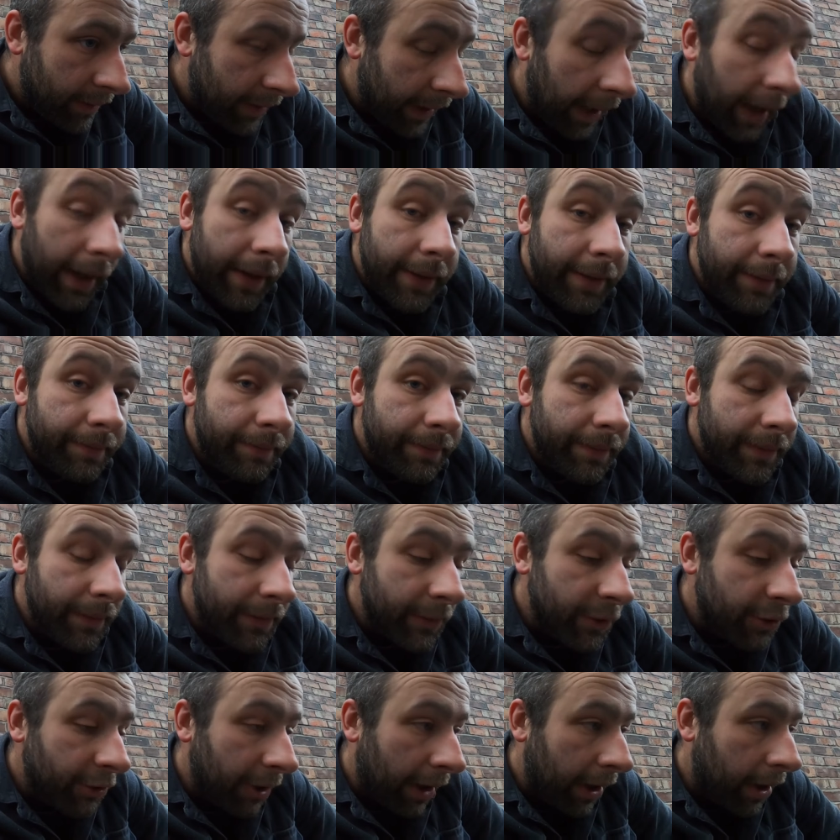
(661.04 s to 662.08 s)
Yeah,
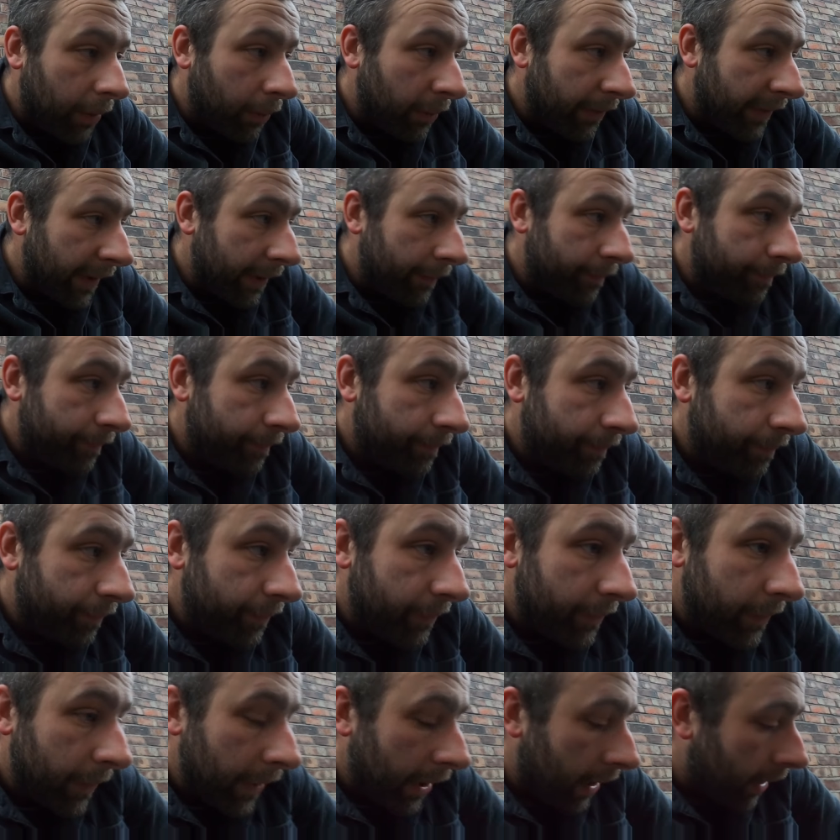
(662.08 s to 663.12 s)
let's crack on with it.
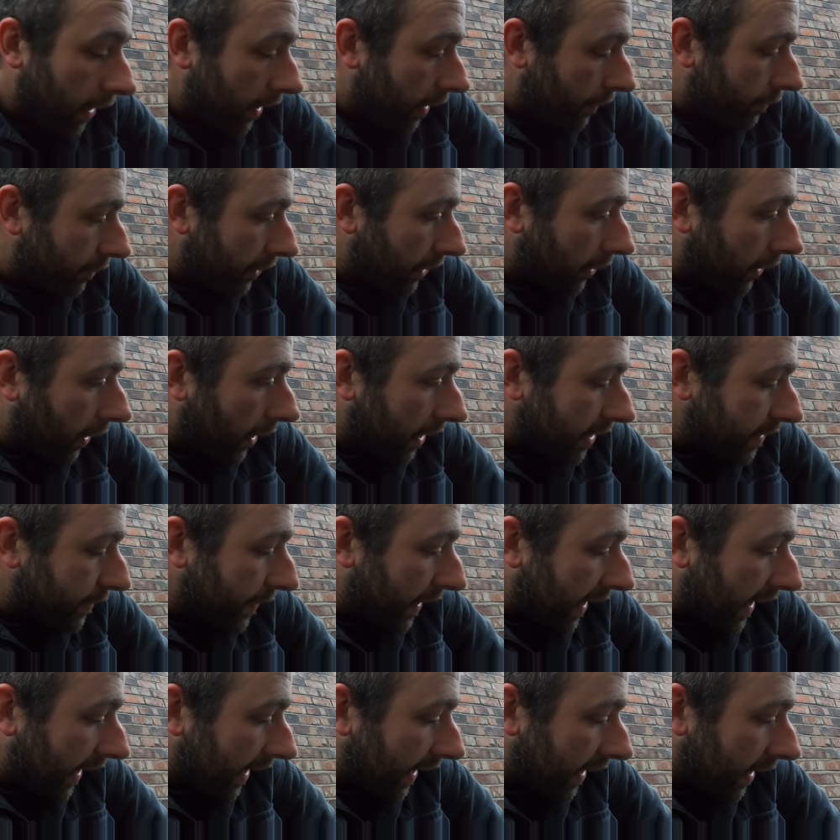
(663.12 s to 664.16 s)
I'll bring you guys
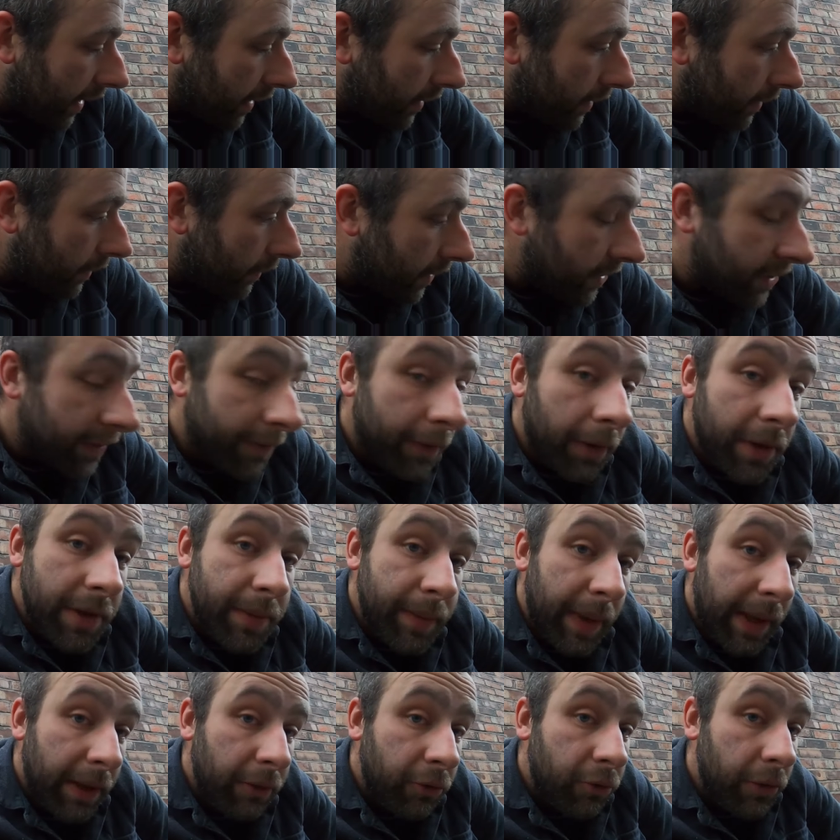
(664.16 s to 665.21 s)
back once I've got this
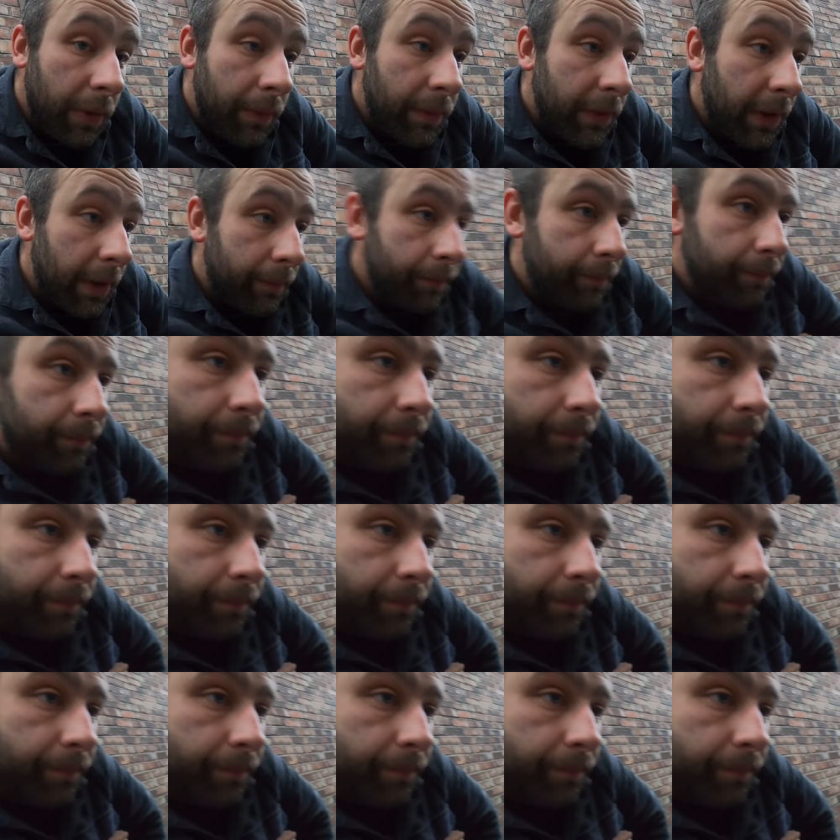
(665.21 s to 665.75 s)
panel trimmed up.